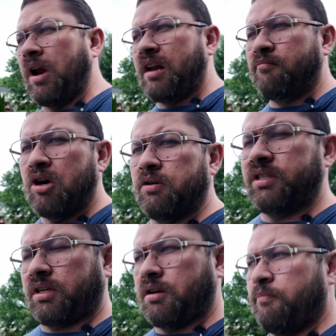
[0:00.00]
Rainbow
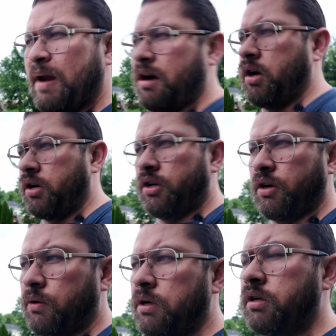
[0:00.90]
is compared
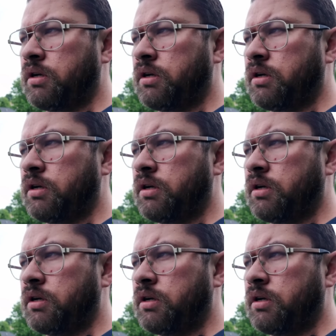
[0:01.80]
to.